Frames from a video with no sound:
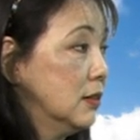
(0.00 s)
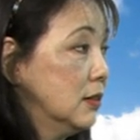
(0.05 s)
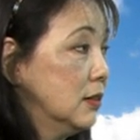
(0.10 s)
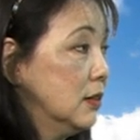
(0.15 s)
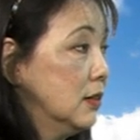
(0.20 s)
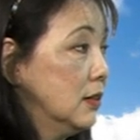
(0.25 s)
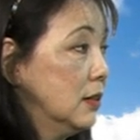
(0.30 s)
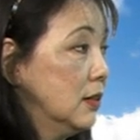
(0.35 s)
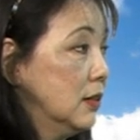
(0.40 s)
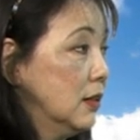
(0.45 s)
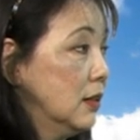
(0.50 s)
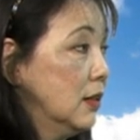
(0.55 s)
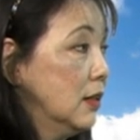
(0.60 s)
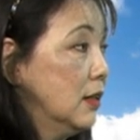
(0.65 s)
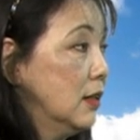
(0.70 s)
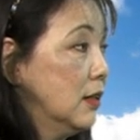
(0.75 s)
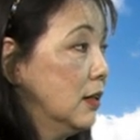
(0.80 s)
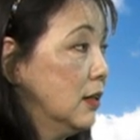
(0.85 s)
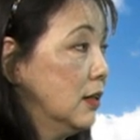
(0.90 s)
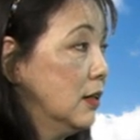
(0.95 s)

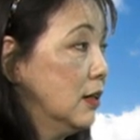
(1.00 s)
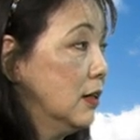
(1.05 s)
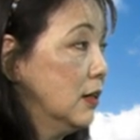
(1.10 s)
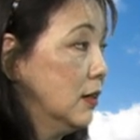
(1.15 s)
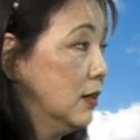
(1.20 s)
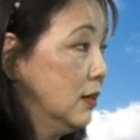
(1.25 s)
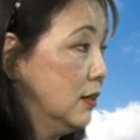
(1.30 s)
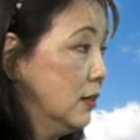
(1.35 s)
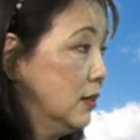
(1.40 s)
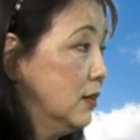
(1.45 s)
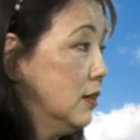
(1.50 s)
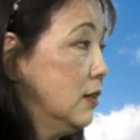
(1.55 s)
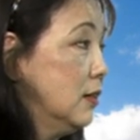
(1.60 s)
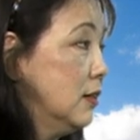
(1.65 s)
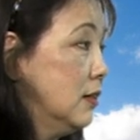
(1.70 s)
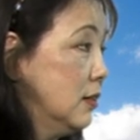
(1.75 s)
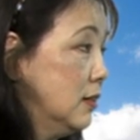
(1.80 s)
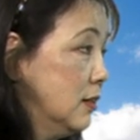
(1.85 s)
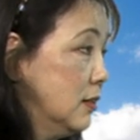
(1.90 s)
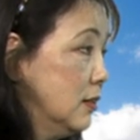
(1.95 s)

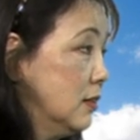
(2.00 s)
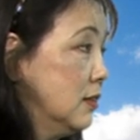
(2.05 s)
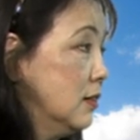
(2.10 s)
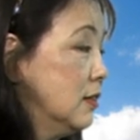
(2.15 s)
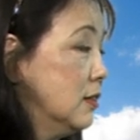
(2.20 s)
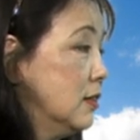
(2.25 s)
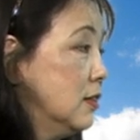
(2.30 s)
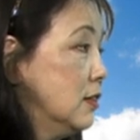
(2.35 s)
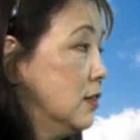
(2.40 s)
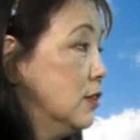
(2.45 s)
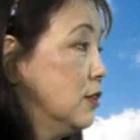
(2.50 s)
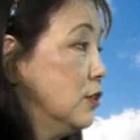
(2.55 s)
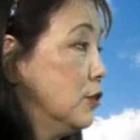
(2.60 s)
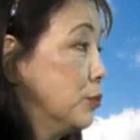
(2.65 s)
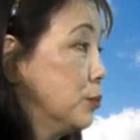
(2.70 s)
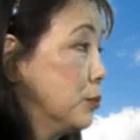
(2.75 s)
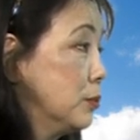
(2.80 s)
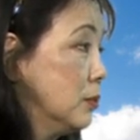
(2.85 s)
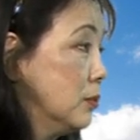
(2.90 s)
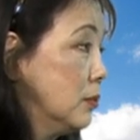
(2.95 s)

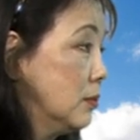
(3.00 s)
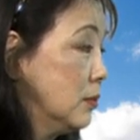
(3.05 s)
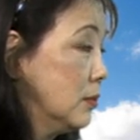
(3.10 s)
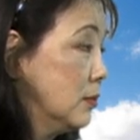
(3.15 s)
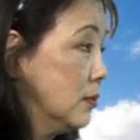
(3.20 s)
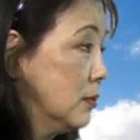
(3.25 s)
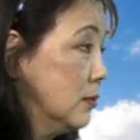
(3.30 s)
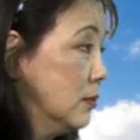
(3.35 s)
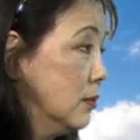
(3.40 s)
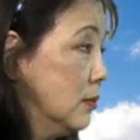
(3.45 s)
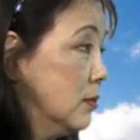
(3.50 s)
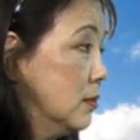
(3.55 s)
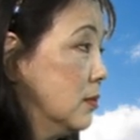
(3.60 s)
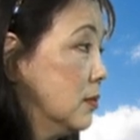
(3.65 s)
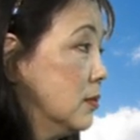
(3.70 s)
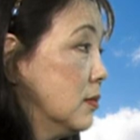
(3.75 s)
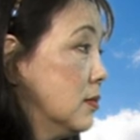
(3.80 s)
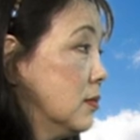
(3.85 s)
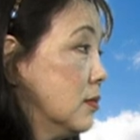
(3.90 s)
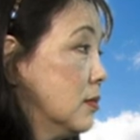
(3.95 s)

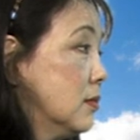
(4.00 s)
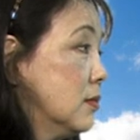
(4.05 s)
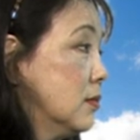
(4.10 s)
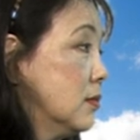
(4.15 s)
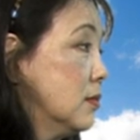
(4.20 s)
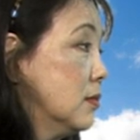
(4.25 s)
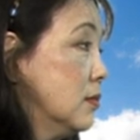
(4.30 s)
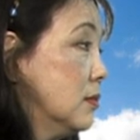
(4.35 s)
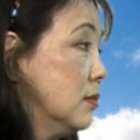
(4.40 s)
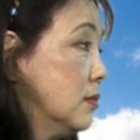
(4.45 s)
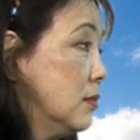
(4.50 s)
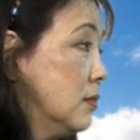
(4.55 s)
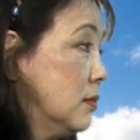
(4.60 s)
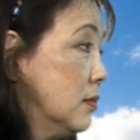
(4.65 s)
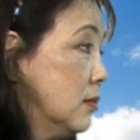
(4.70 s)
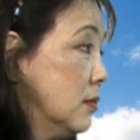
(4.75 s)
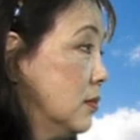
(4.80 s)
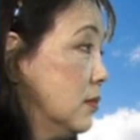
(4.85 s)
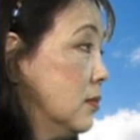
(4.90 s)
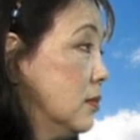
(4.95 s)

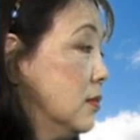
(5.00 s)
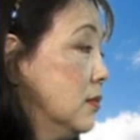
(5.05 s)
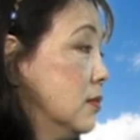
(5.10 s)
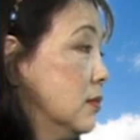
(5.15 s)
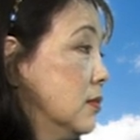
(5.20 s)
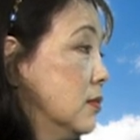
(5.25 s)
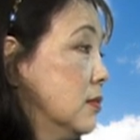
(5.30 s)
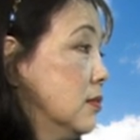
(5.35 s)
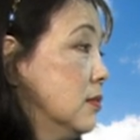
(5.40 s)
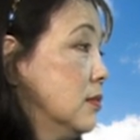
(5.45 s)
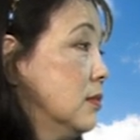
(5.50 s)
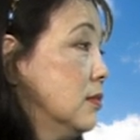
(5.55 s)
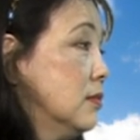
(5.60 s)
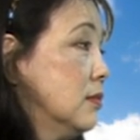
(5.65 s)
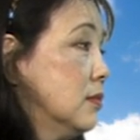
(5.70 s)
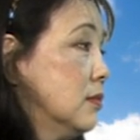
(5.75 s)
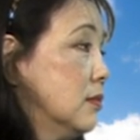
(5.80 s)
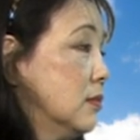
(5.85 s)
[no speech]